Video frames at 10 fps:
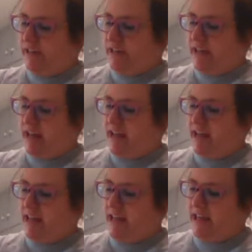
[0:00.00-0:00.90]
to like,
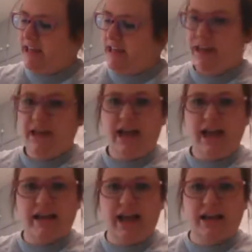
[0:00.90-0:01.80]

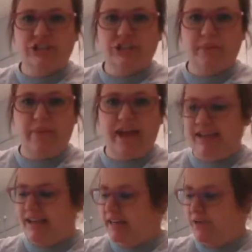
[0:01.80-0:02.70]
I can actually make
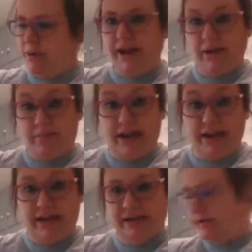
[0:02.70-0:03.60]
it into like a
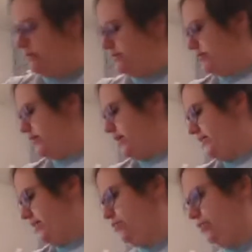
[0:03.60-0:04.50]
putty. I
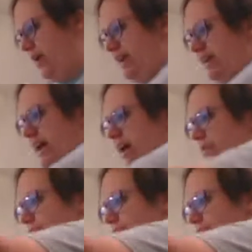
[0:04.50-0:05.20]
think we're ready to go.